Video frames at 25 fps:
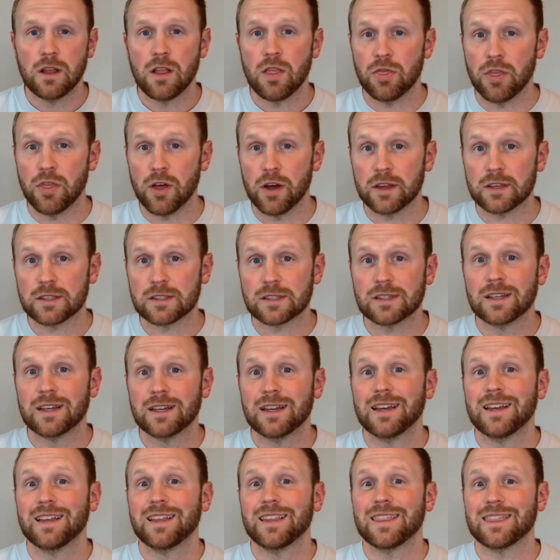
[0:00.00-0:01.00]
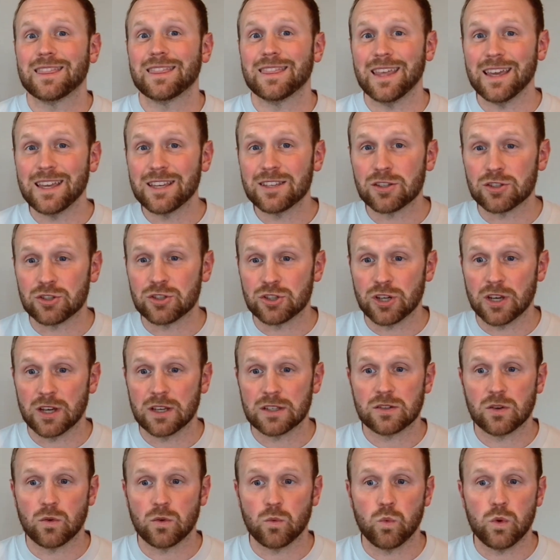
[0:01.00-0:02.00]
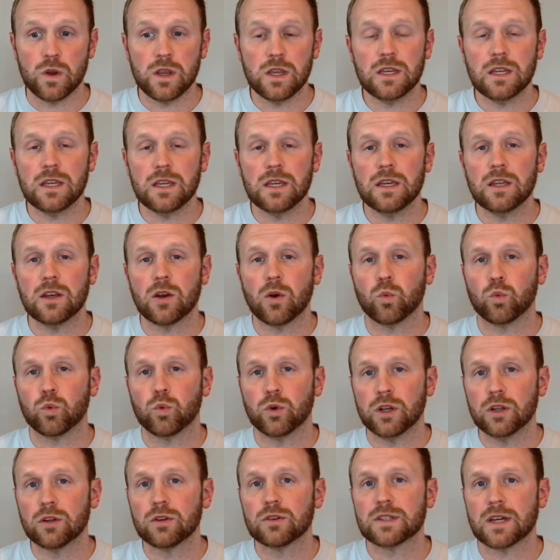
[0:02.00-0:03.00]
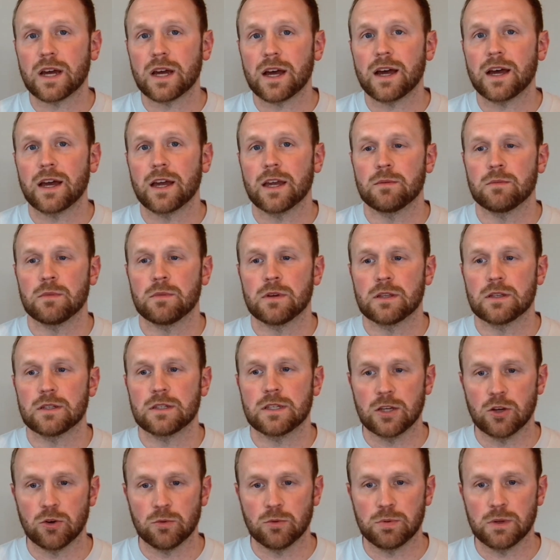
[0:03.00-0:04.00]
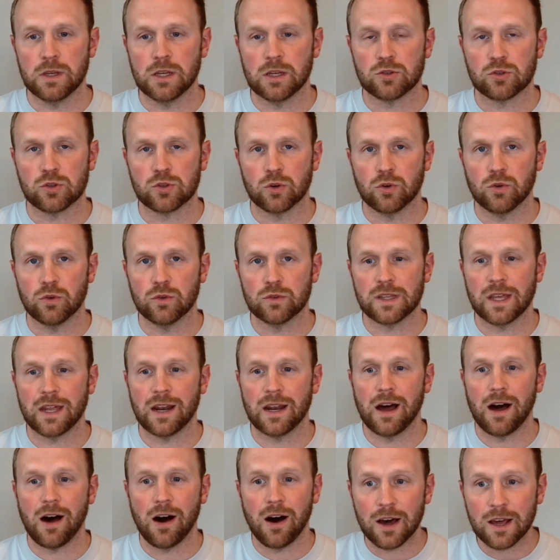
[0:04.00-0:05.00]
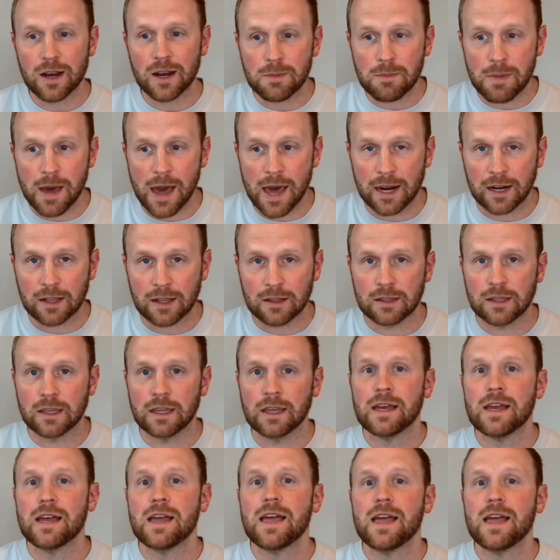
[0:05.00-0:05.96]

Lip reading: Thus, they suggest we need real-time DLP controls that automatically